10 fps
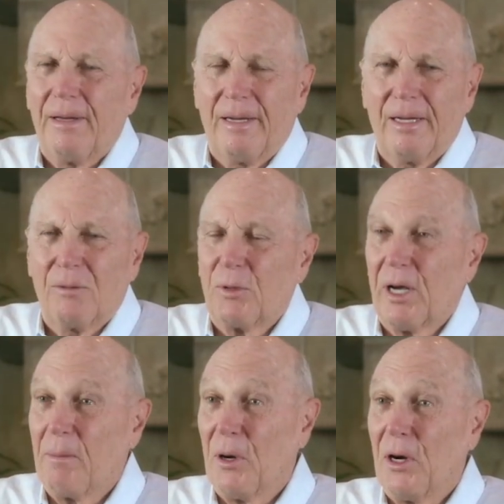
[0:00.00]
and we
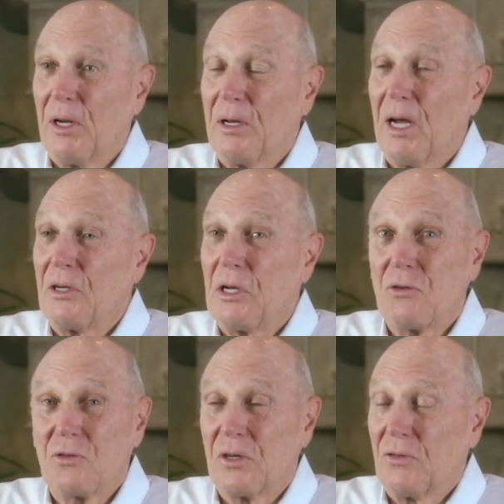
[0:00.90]
got married in
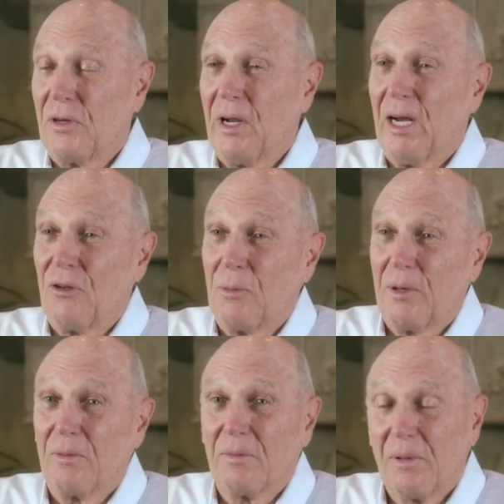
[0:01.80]
1969. It's
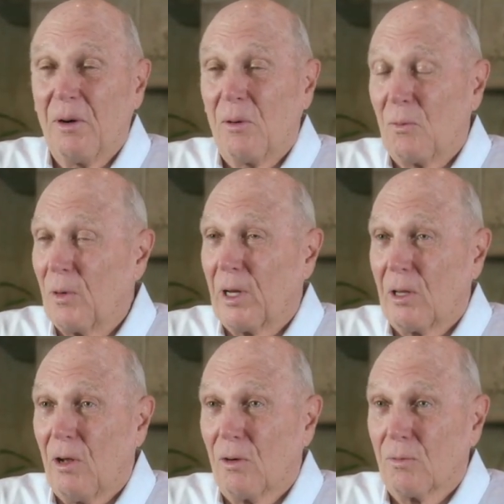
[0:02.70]
been a really
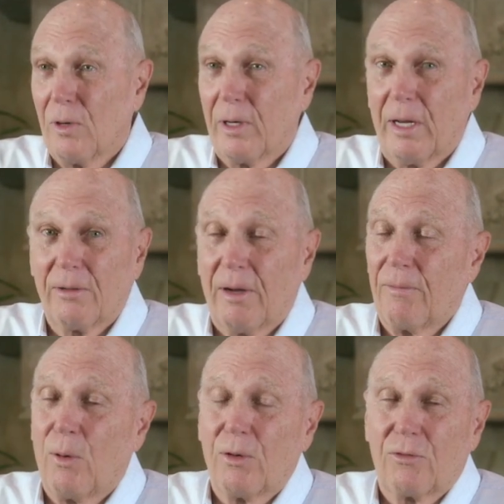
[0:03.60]
long run.
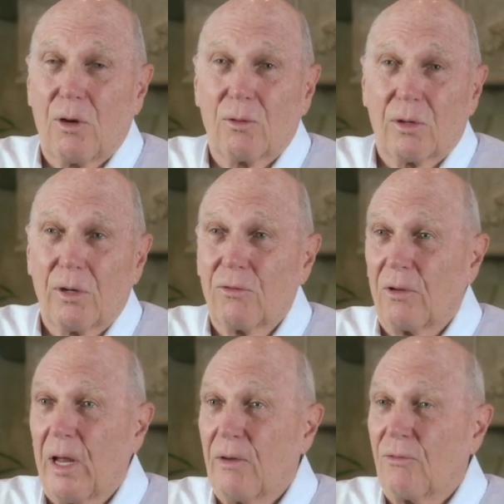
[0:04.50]
I've always told her
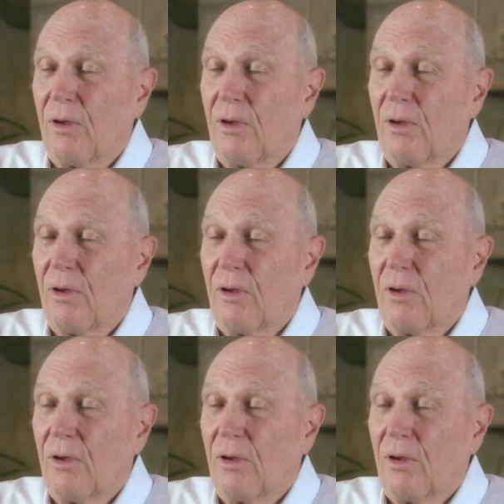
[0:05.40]
it's a life